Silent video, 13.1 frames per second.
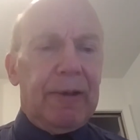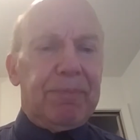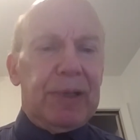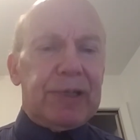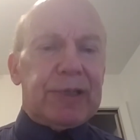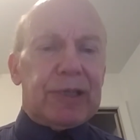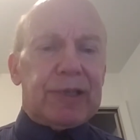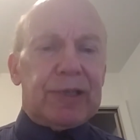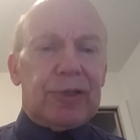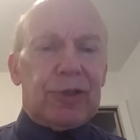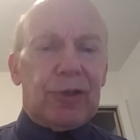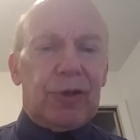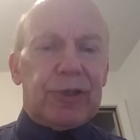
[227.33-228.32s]
business
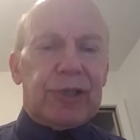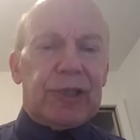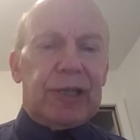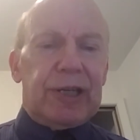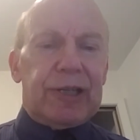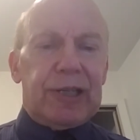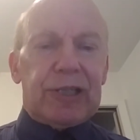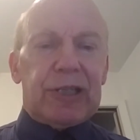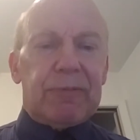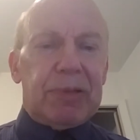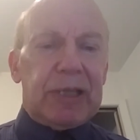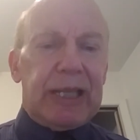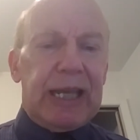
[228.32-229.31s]
insurance in
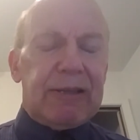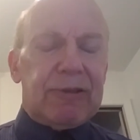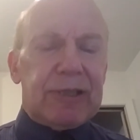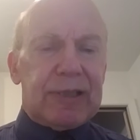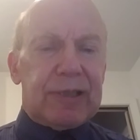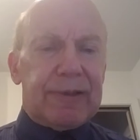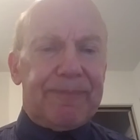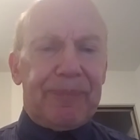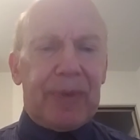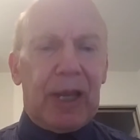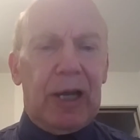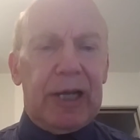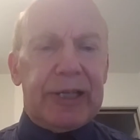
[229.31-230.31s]
addition, but that's
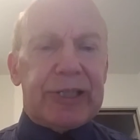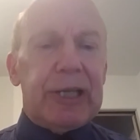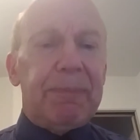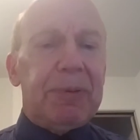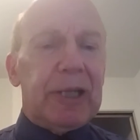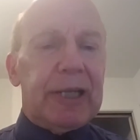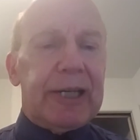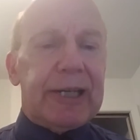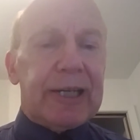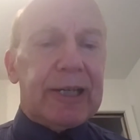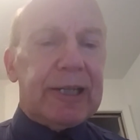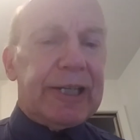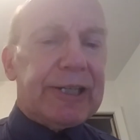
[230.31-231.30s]
stipulated
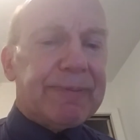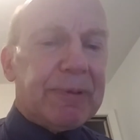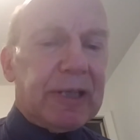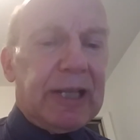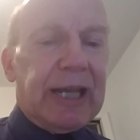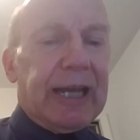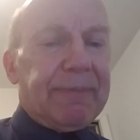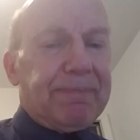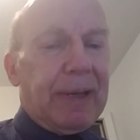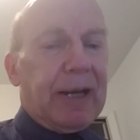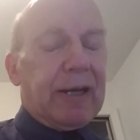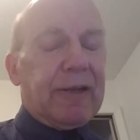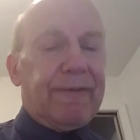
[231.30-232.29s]
in a lease but not
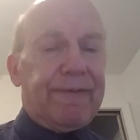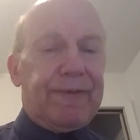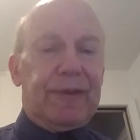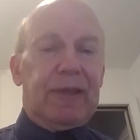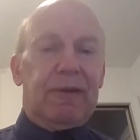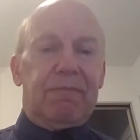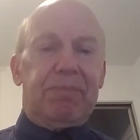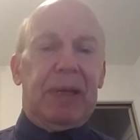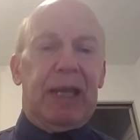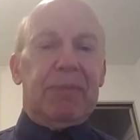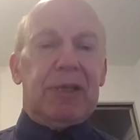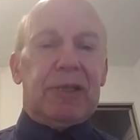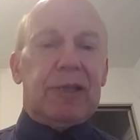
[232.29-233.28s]
part of the
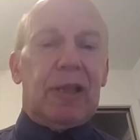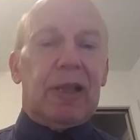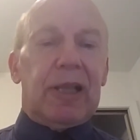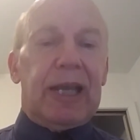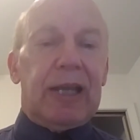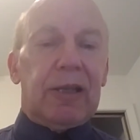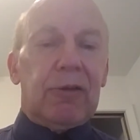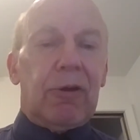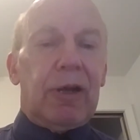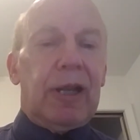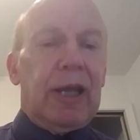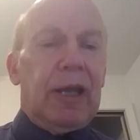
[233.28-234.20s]
payment to the landlord.